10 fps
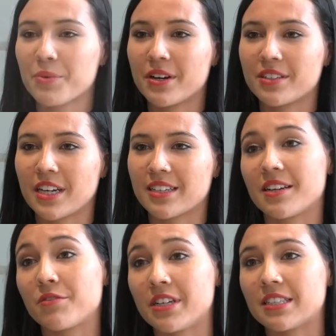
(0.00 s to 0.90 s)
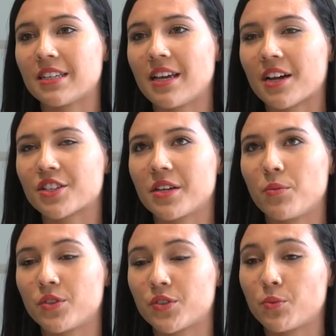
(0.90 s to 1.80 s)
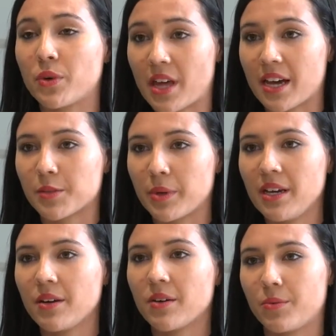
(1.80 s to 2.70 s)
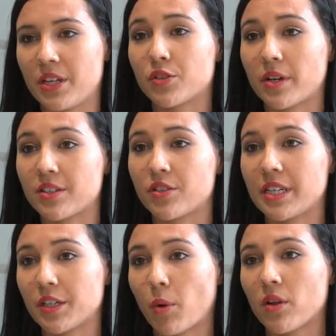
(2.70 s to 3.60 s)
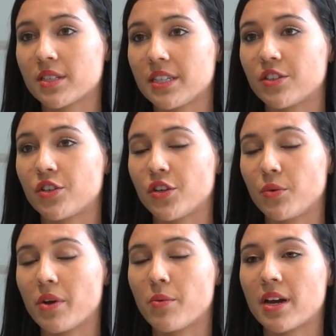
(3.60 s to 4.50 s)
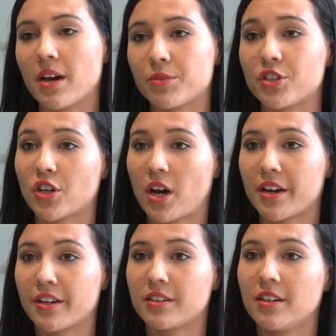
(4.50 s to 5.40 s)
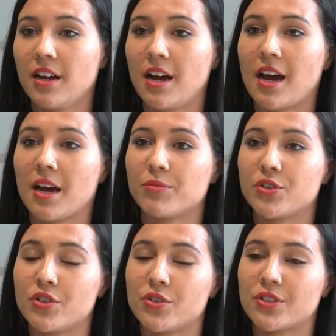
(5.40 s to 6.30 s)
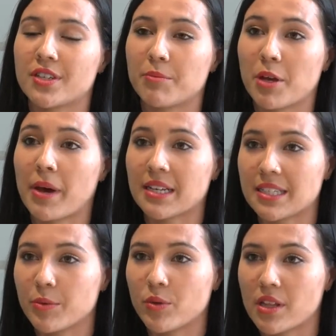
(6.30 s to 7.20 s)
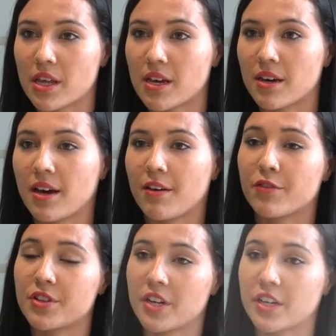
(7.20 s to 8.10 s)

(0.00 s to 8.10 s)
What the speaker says: project I did recently actually was with ASPI, the Australian Strategic Policy Institute. We went up to Jakarta to do some capacity building there for the